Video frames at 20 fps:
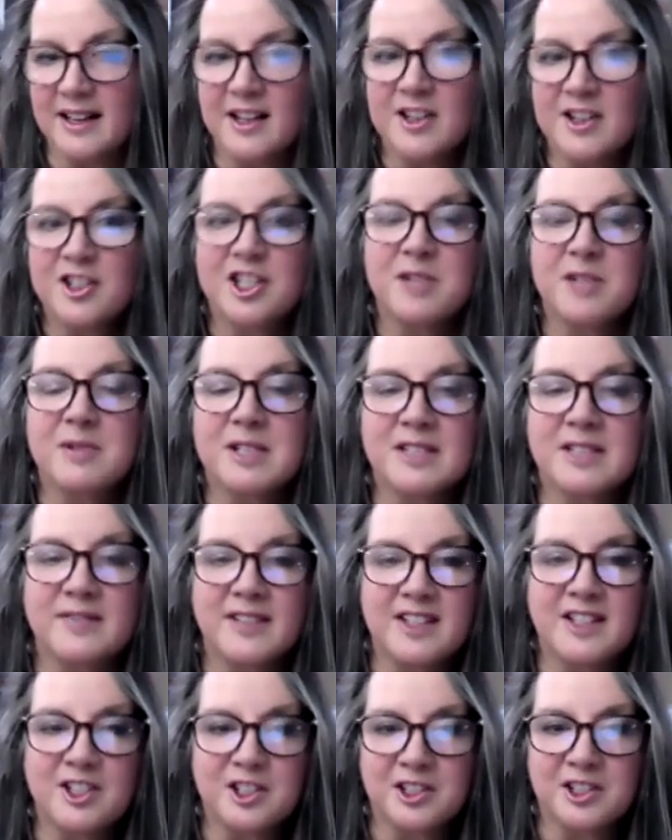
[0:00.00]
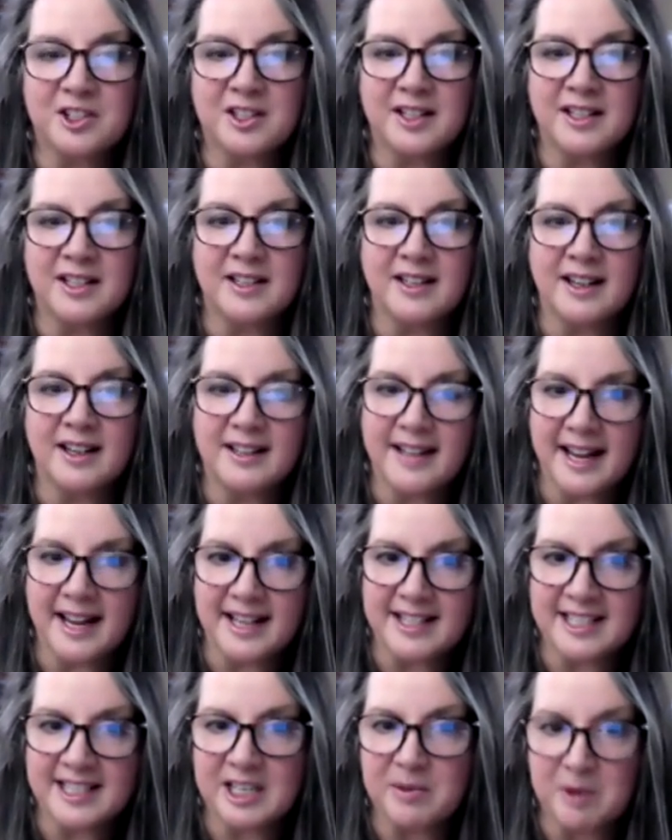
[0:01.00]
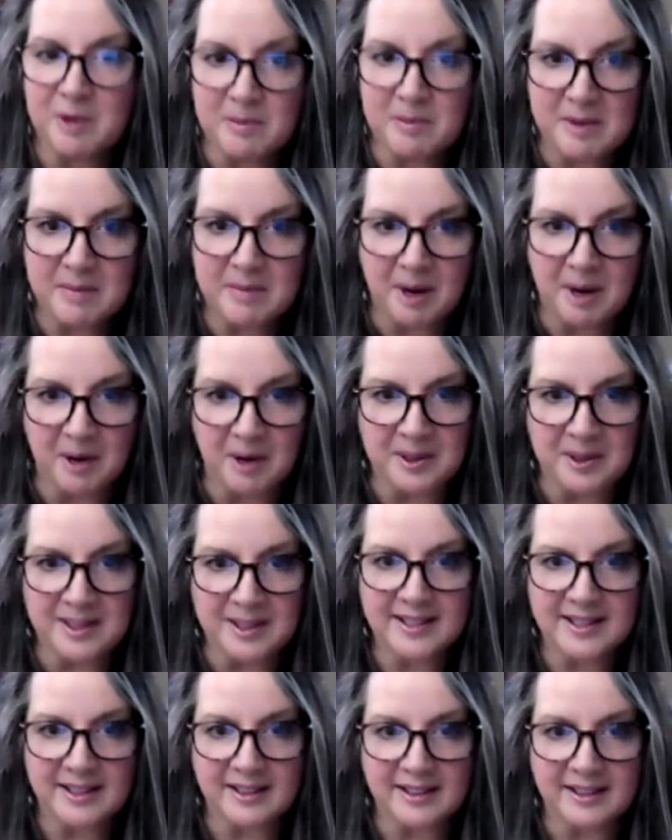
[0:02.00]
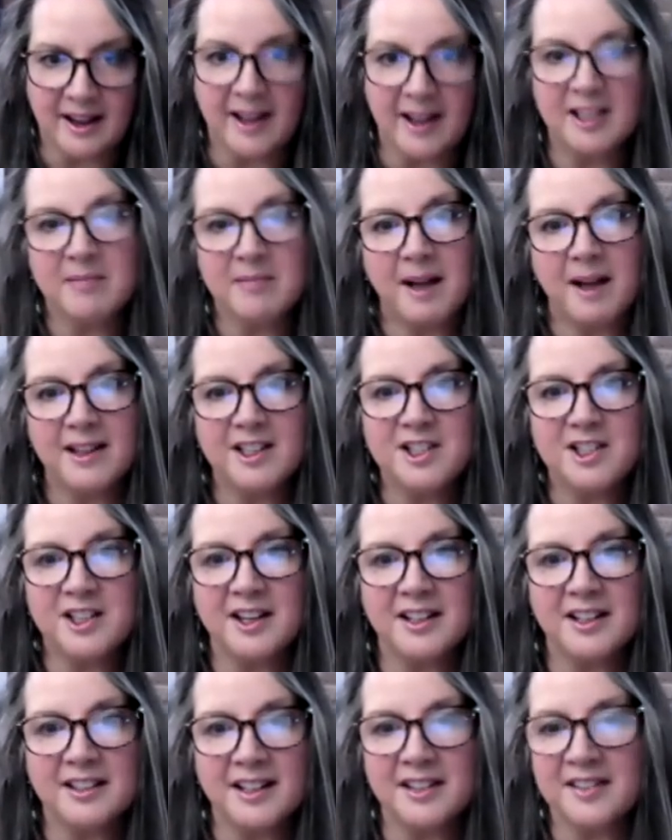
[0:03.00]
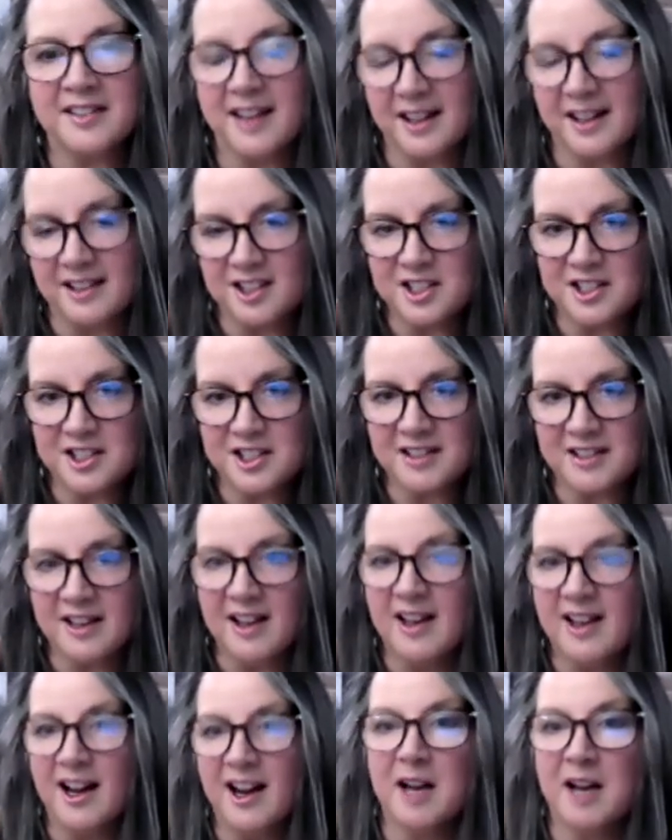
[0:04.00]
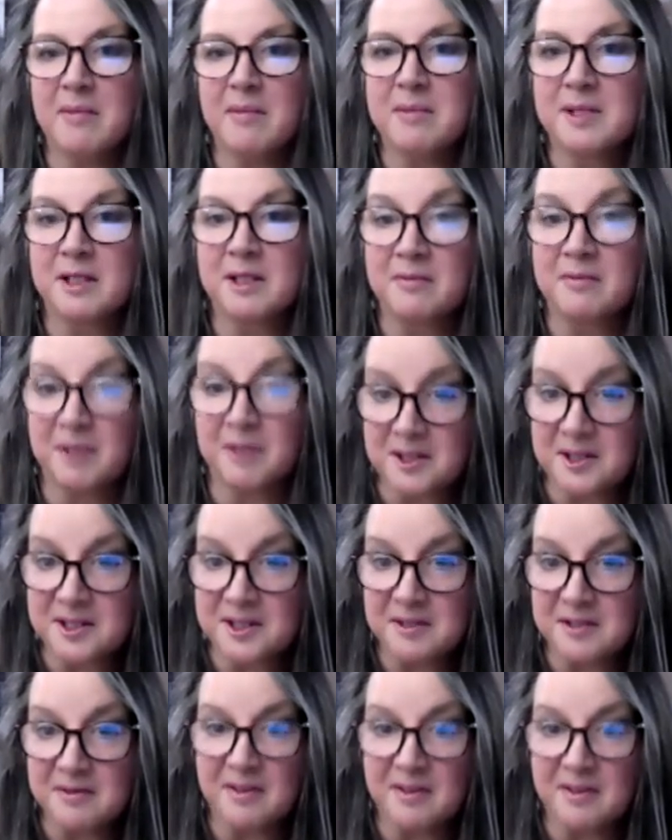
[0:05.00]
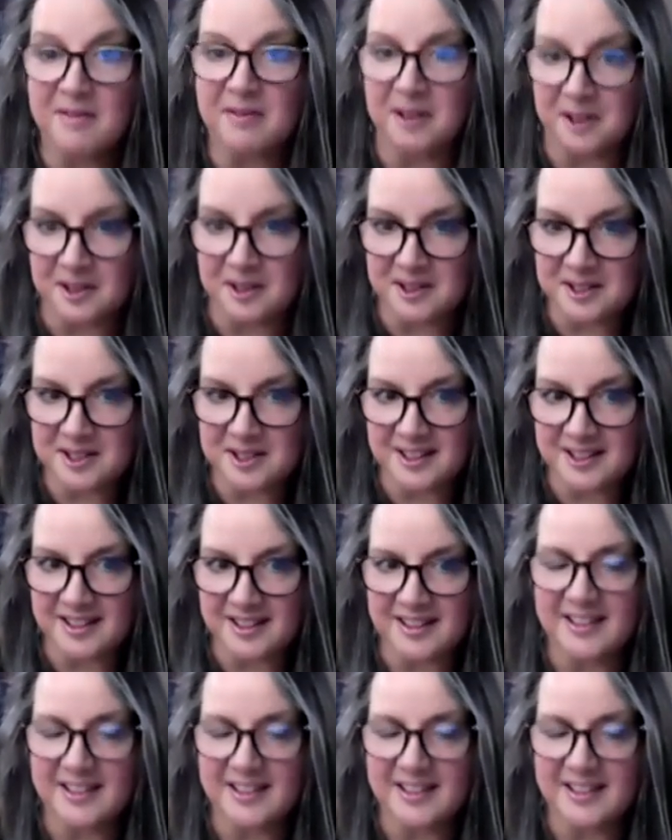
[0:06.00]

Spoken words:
she was featured in Nasty Women Poets, an unapologetic anthology of subversive verse.